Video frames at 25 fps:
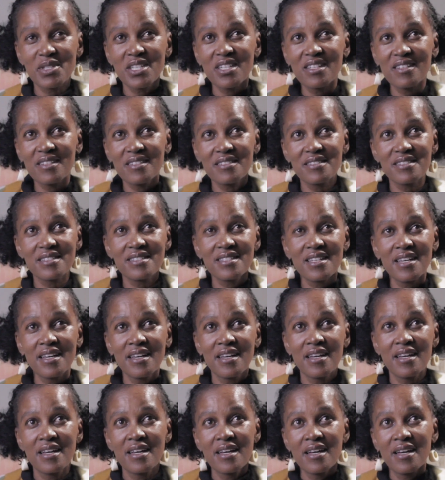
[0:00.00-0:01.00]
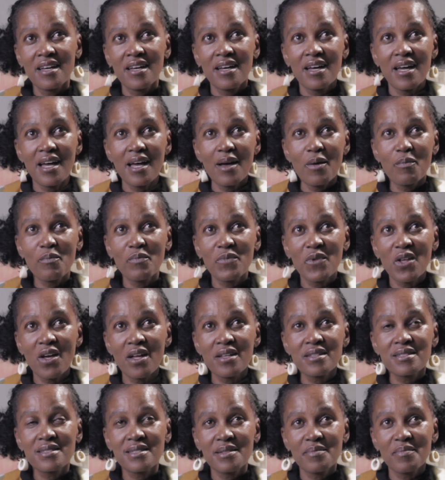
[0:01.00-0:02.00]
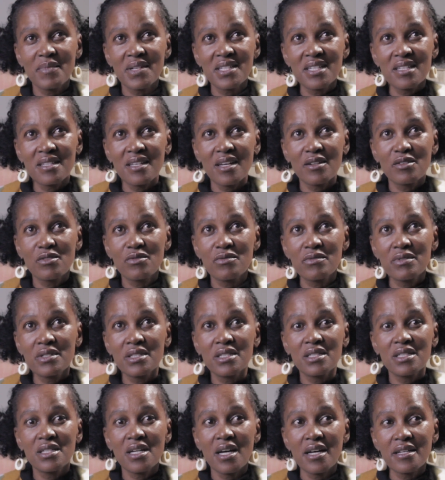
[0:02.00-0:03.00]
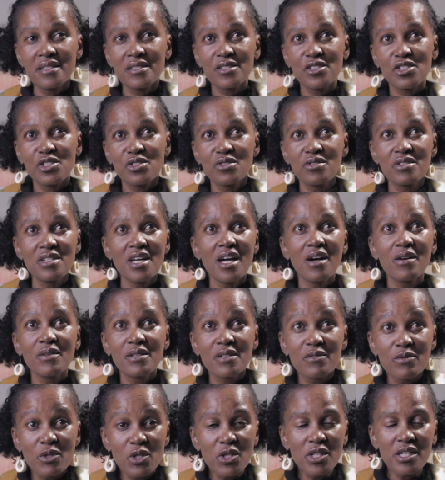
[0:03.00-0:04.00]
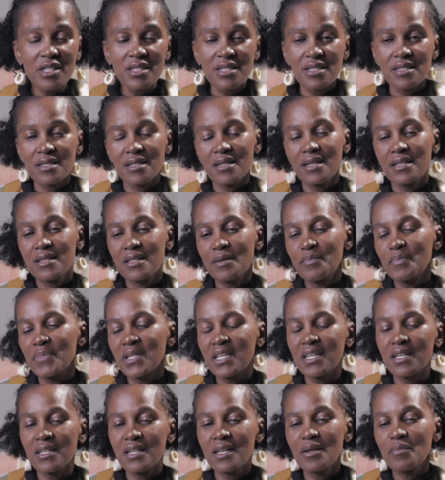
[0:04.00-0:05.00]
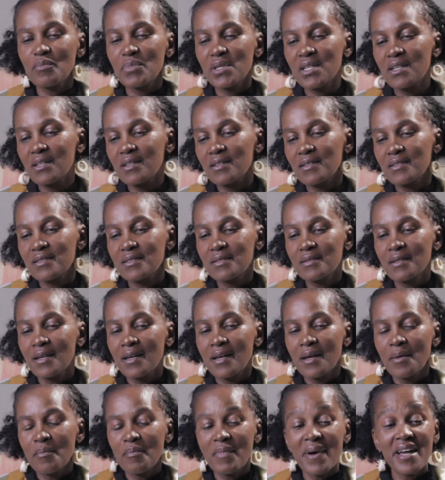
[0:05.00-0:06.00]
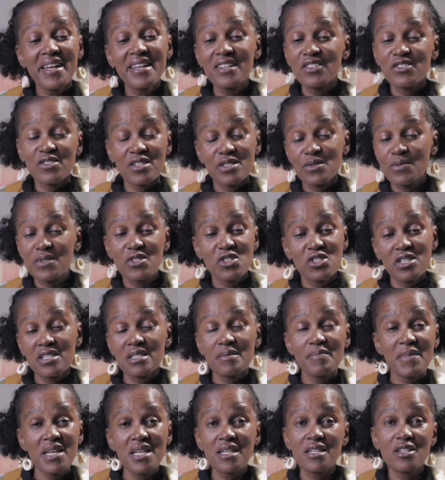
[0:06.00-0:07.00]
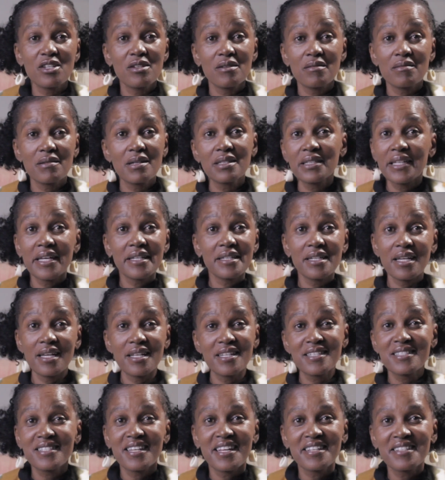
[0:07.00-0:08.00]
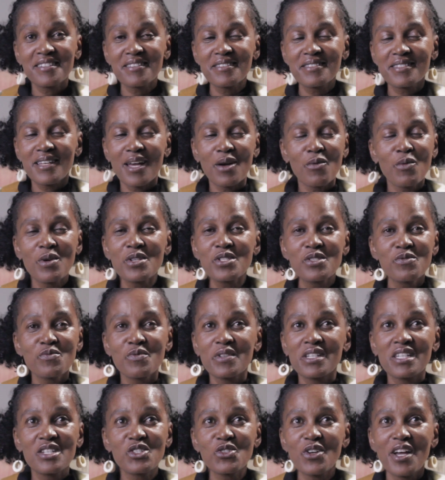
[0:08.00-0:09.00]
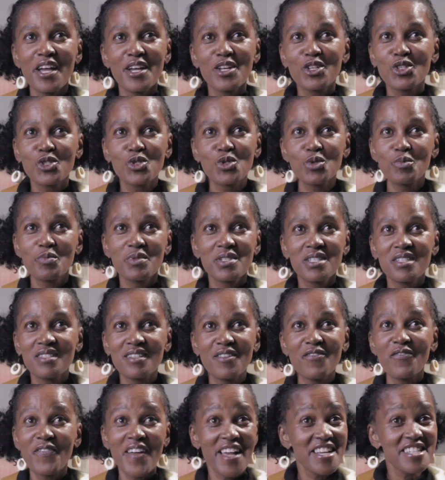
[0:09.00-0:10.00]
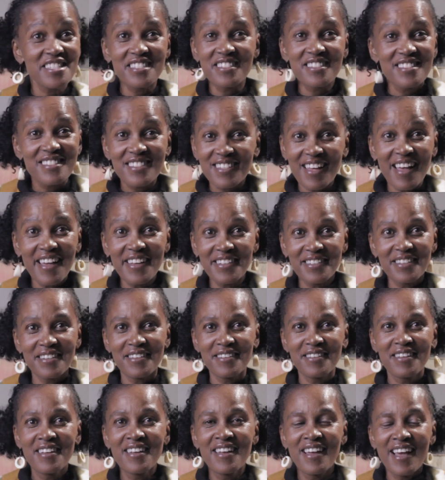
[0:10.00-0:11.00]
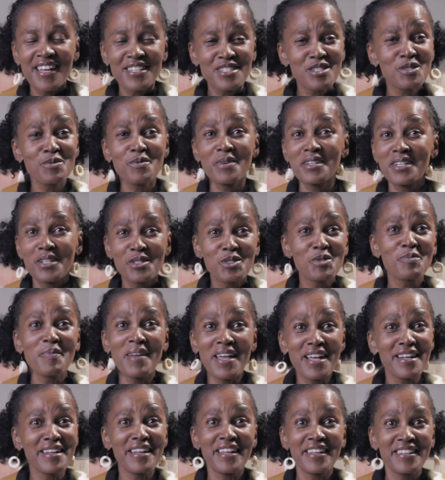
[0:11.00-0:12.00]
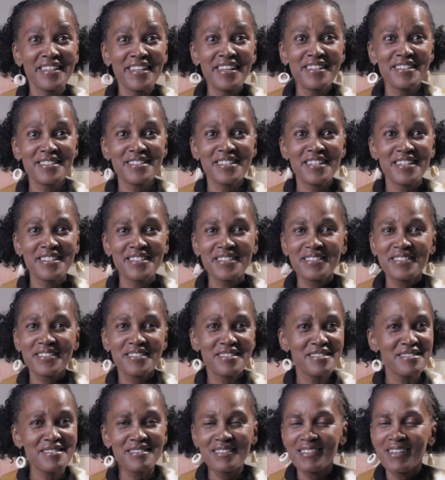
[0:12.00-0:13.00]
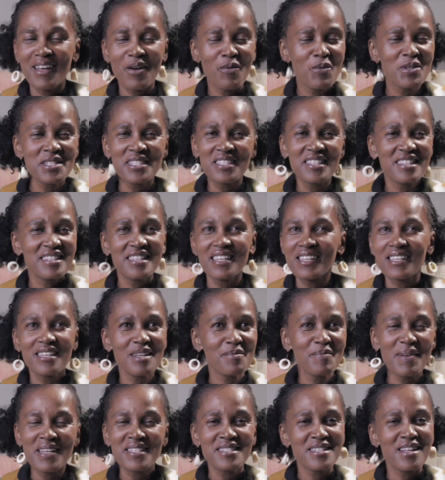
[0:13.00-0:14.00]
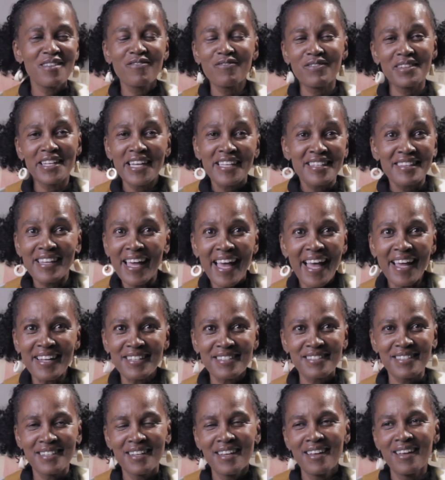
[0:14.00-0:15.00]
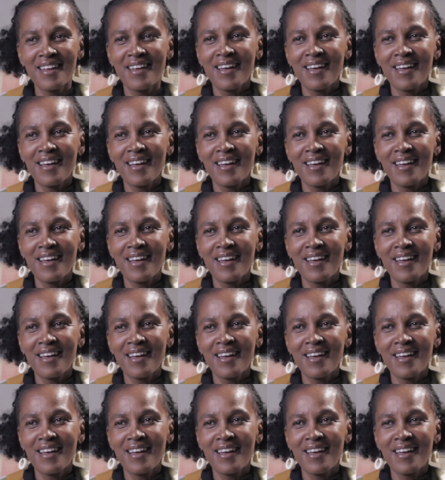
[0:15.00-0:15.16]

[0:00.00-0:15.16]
because I'm not somebody that really understood how it works at the beginning, because my interest was just making gladiator sandals. I wasn't really trying to be a fashion designer. I just wanted to make gladiator sandals, and I wasn't thinking myself like that.